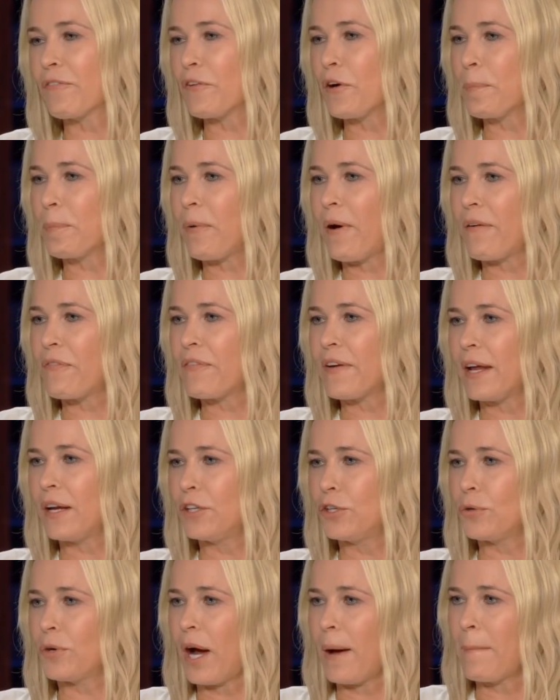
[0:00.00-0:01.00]
football fan?
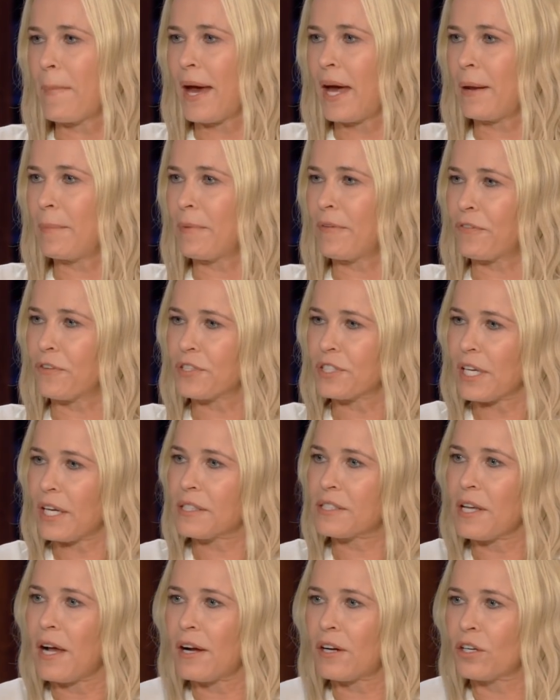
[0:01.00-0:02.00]
You got mad at me for
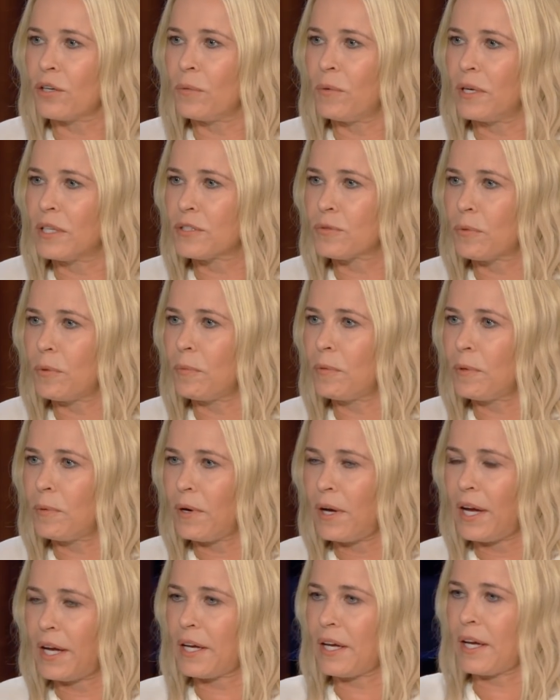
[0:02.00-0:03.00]
saying soccer once when we
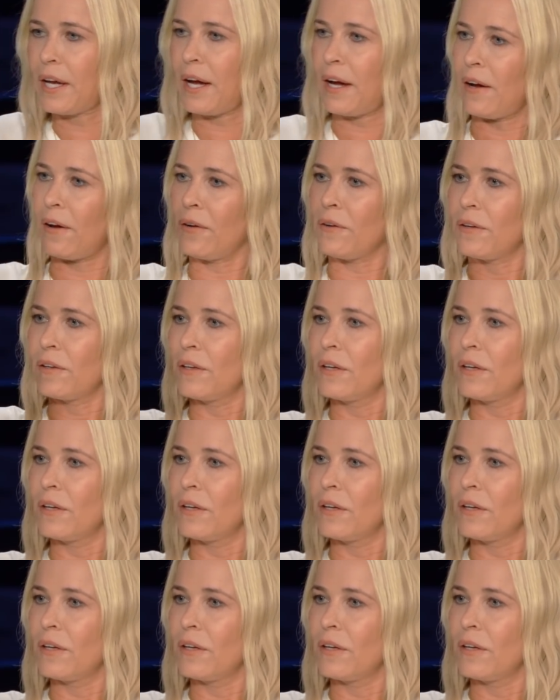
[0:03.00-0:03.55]
were hanging out.